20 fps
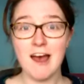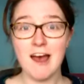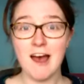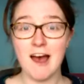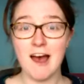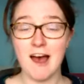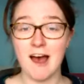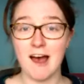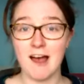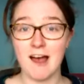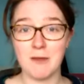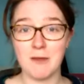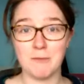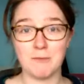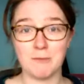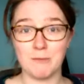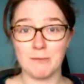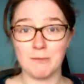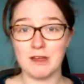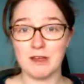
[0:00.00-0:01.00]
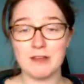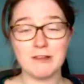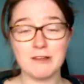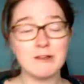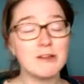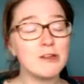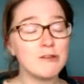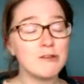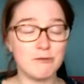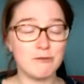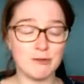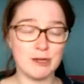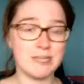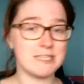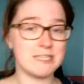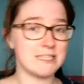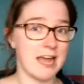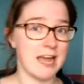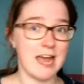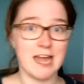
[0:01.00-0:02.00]
I'm
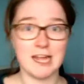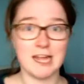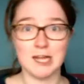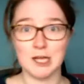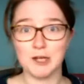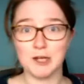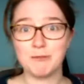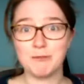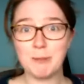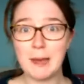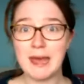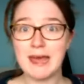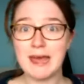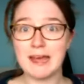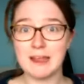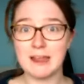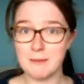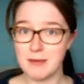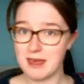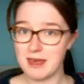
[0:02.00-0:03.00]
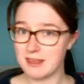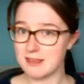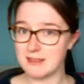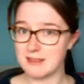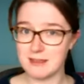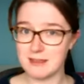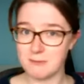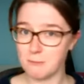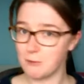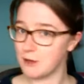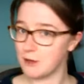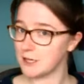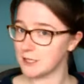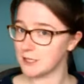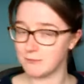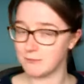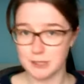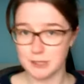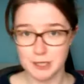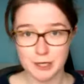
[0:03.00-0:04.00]
fully saying pick the method that
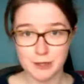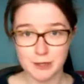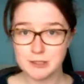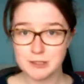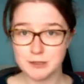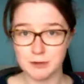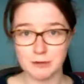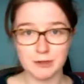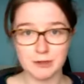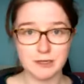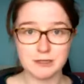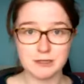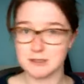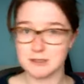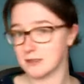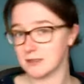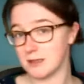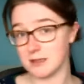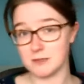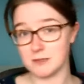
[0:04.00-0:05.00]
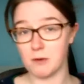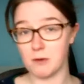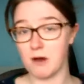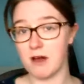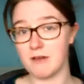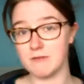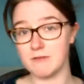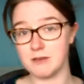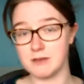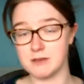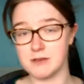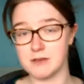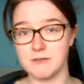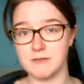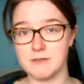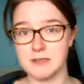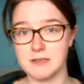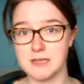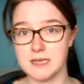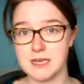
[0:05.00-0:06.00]
works for you. So I'm going to discuss what I've used
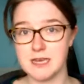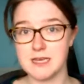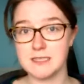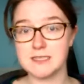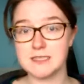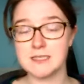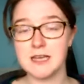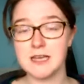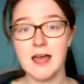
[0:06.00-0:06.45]
over the years,